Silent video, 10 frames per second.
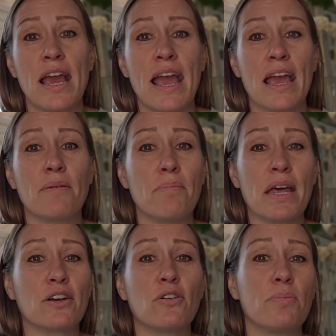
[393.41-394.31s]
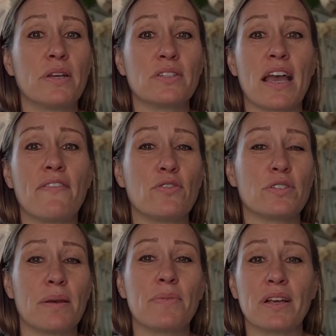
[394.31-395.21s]
and medical bills after
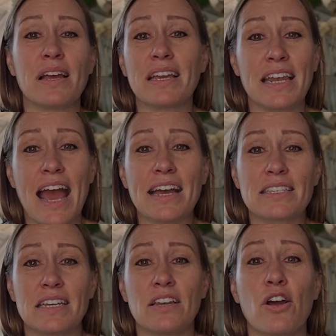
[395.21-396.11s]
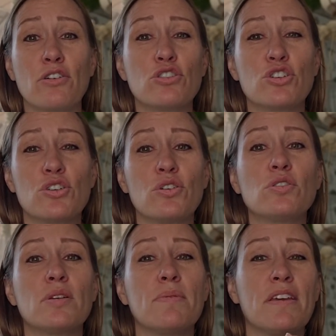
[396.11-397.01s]
something like an accident are sure
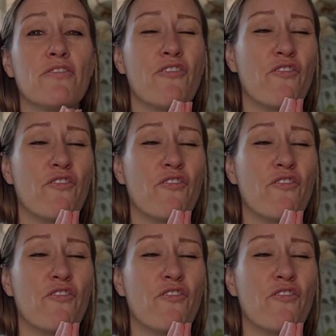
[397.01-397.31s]
to be